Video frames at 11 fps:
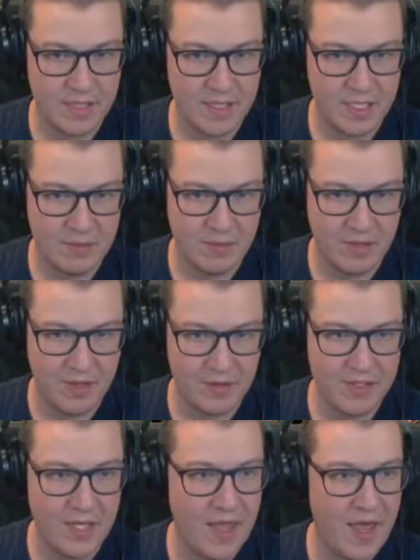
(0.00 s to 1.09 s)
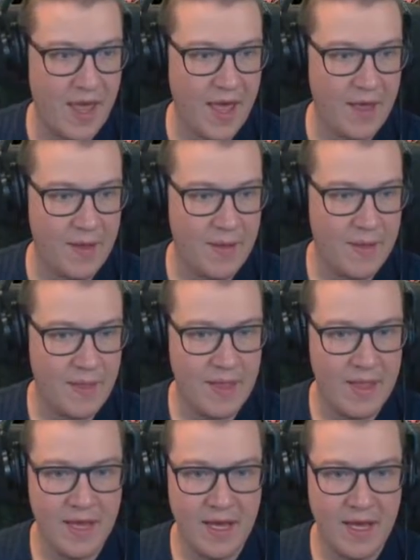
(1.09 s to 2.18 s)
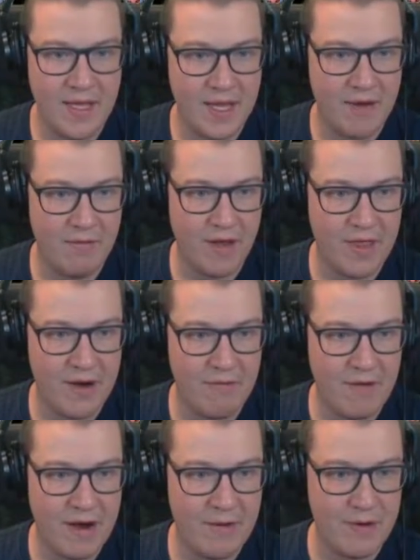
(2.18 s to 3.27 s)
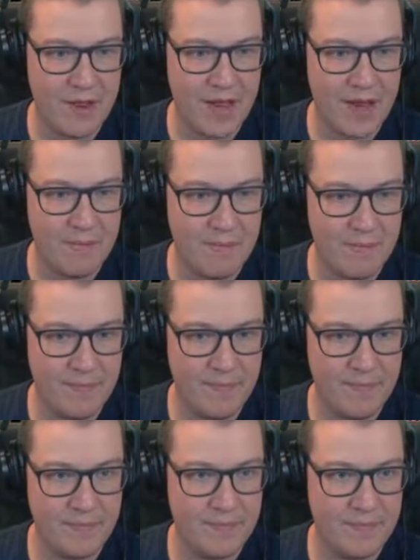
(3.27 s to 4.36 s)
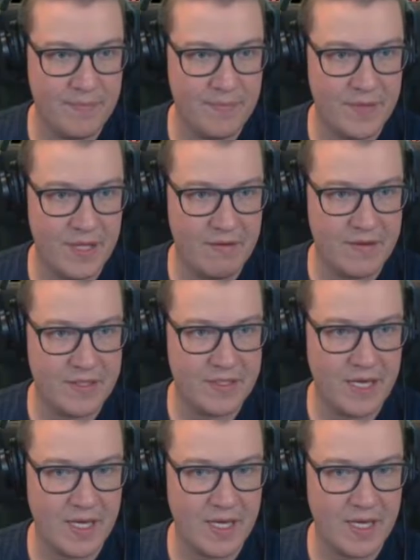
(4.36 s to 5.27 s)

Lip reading: let's put those in there, and then around them there is